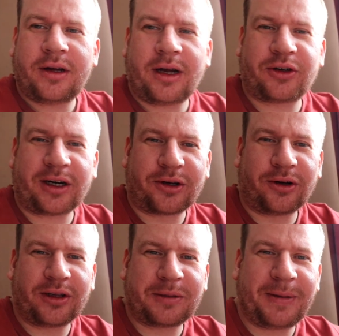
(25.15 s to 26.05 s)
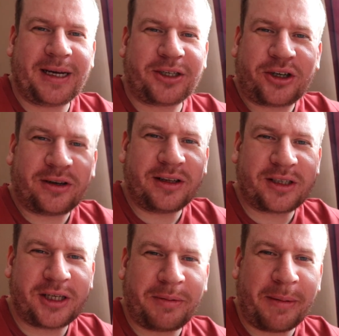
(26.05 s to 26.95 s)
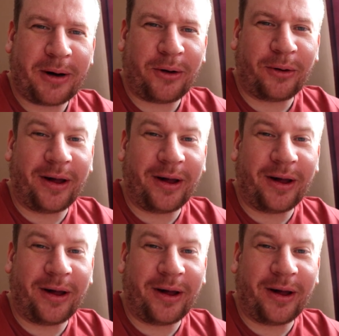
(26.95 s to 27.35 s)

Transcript: I drank all this beer during the Super Bowl.